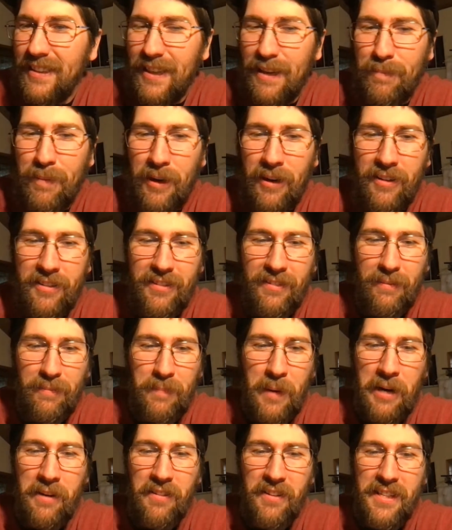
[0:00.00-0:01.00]

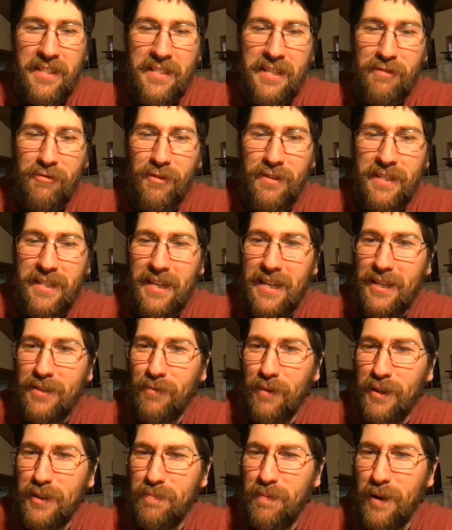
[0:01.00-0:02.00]
Apparently a Citroen DS
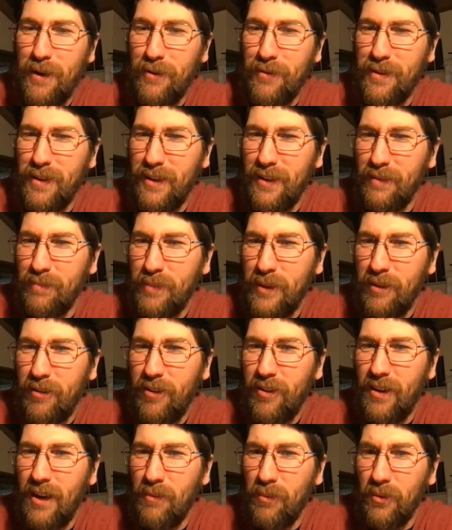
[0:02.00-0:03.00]
rides better than an
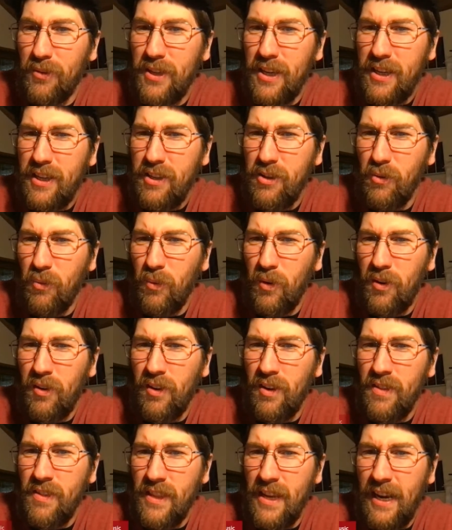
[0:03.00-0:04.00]
Imperial. I will take your word
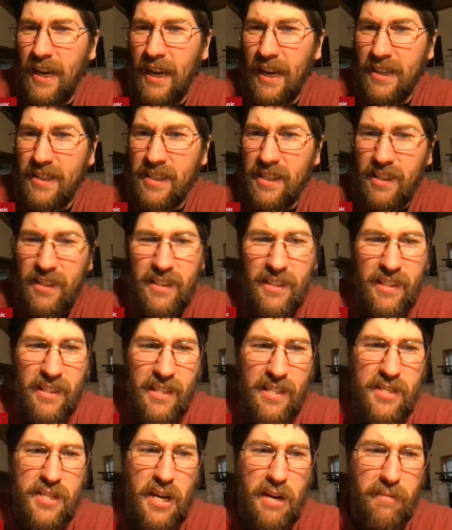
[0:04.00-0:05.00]
on that.
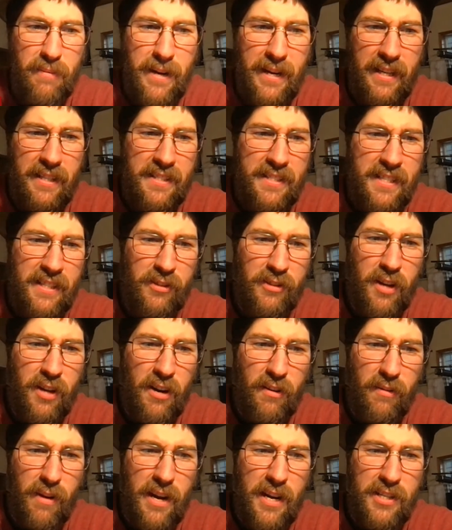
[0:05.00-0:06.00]
Jay Regan, Single
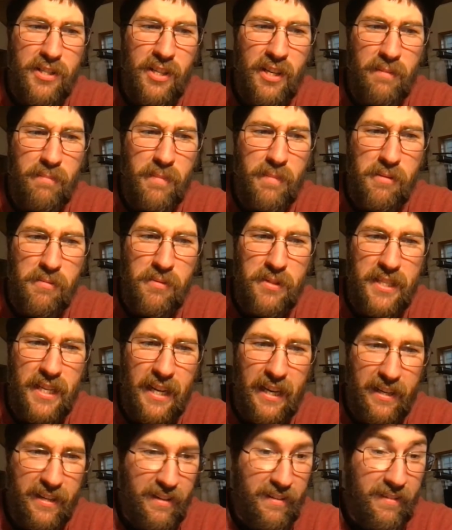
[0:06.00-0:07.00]
Car Garage and
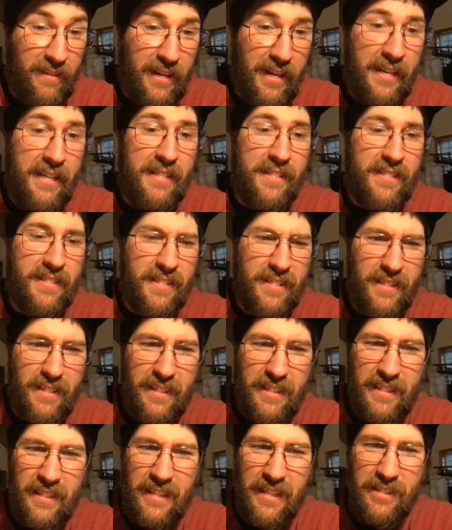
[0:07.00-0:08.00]
Music. Nice.
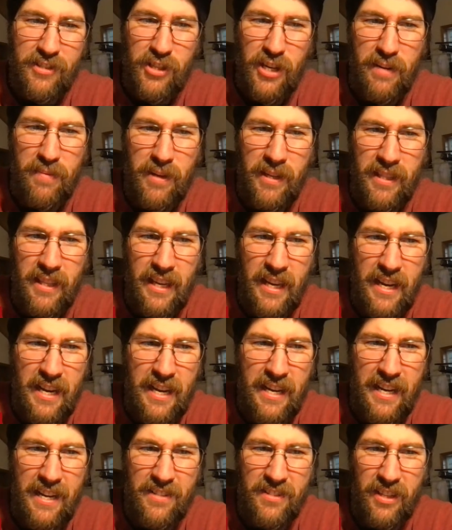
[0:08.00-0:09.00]
Hey, Jamie and the
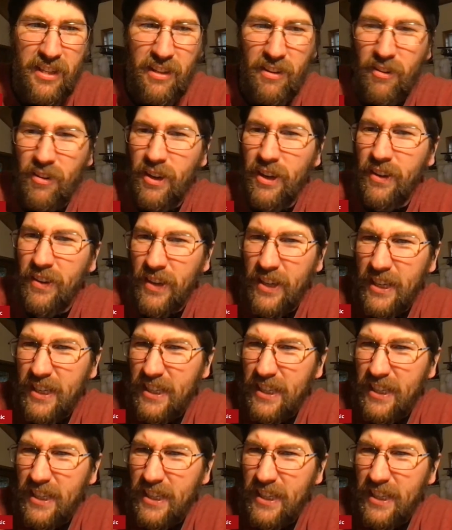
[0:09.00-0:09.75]
gang. How's it going?